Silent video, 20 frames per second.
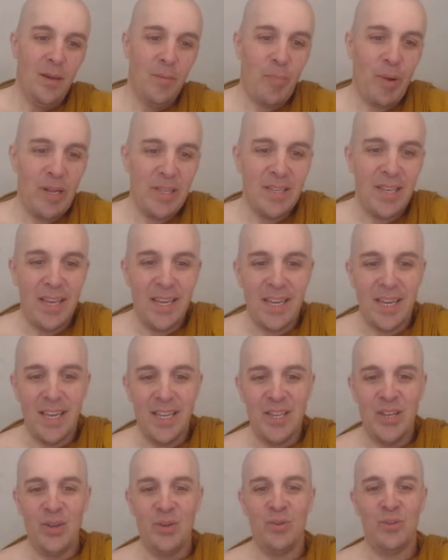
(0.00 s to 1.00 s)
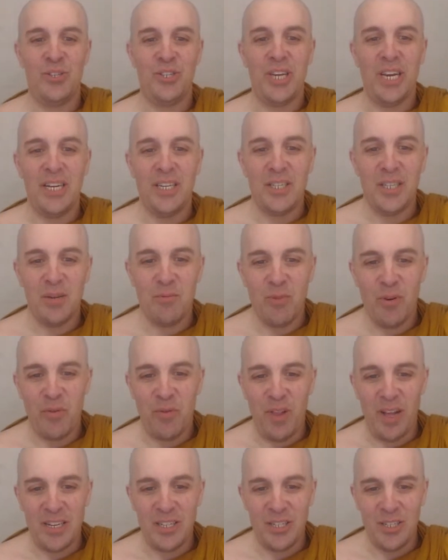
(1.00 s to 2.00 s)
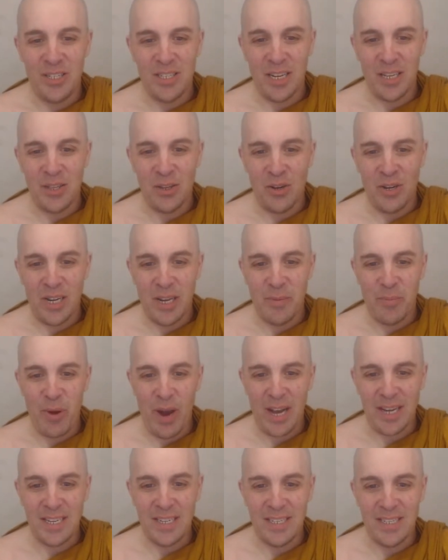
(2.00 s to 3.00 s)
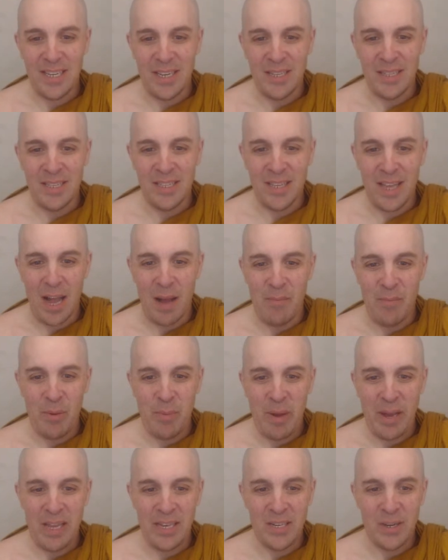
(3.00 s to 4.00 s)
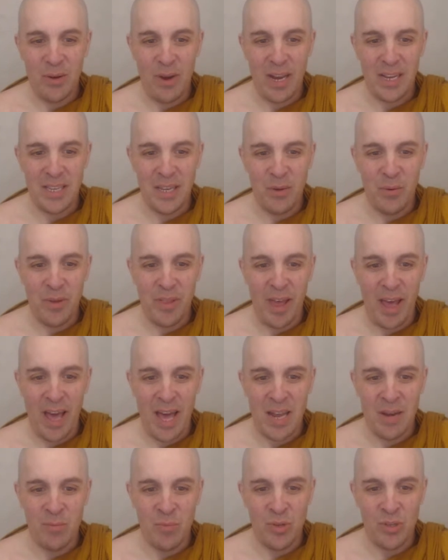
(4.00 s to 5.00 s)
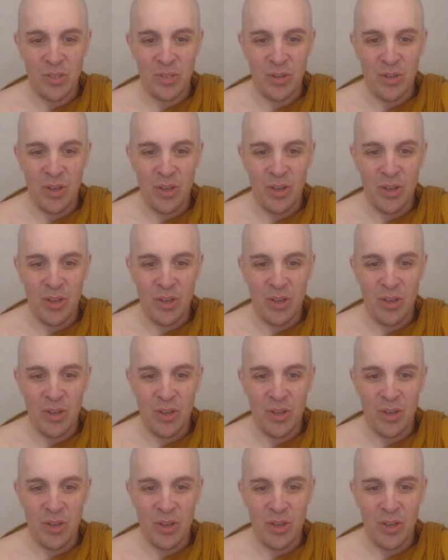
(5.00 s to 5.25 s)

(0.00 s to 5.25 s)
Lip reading: Bhante, can you share some reflections on learning and practicing the Dhamma by interacting with animals?